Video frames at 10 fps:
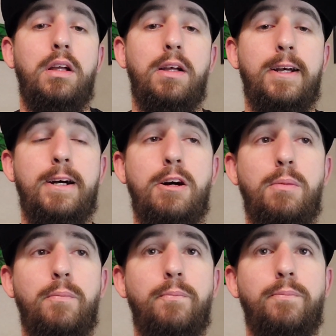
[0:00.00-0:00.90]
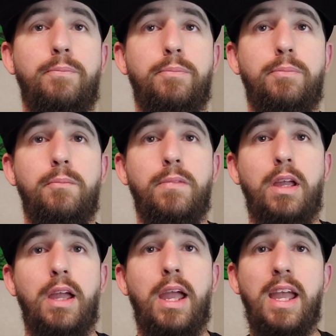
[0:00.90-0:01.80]
And
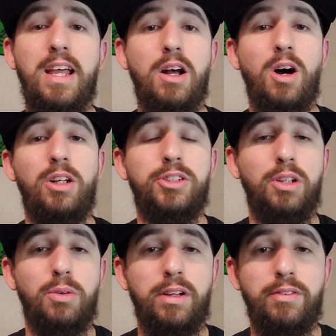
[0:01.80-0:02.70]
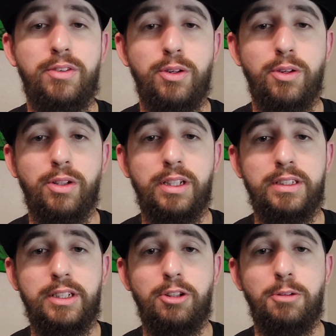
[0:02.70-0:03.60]
also, if you're
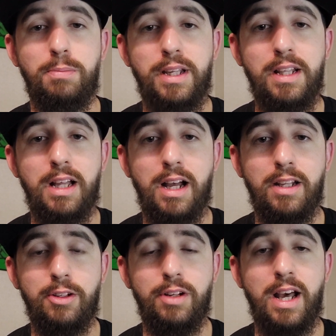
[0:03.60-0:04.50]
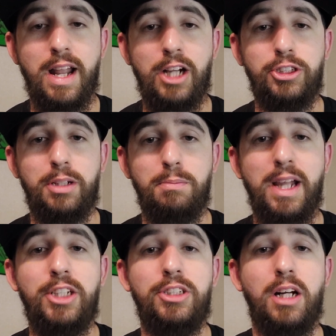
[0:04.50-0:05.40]
considered B-line, you're not actually
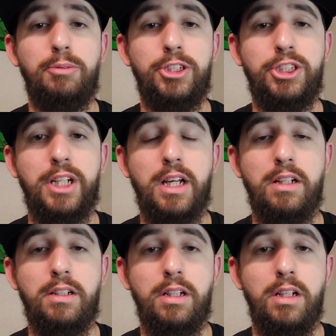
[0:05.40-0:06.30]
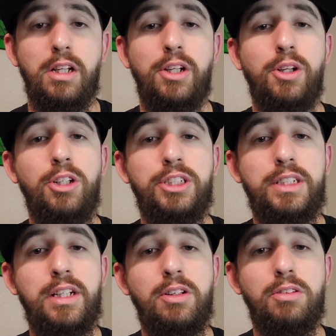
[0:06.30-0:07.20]
main shop just yet, you're
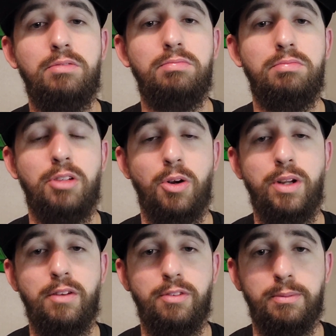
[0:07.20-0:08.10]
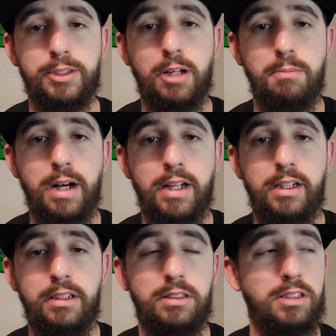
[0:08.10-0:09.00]
still learning from
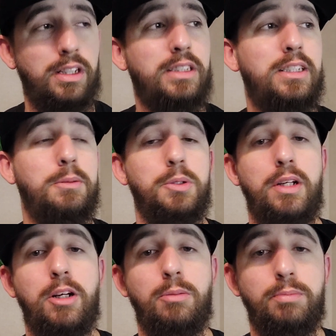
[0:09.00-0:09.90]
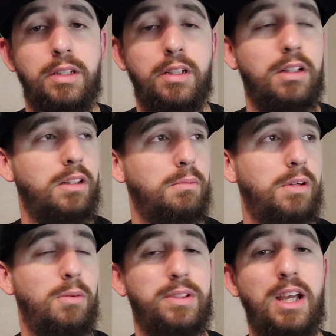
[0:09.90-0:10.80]
somebody. So these tips will help.
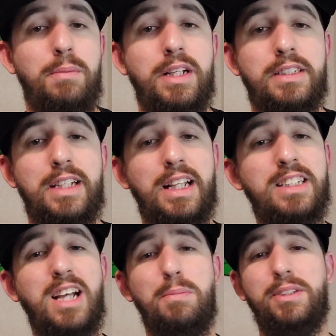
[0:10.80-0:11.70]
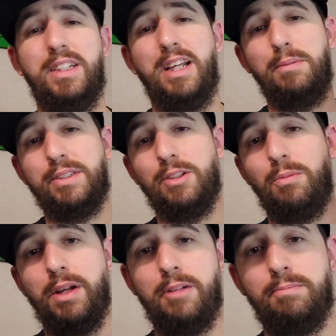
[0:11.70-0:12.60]
But with that being said, let's hop into the episode,
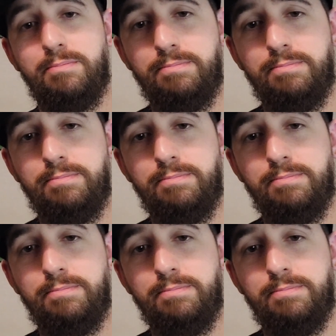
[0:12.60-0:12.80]
man.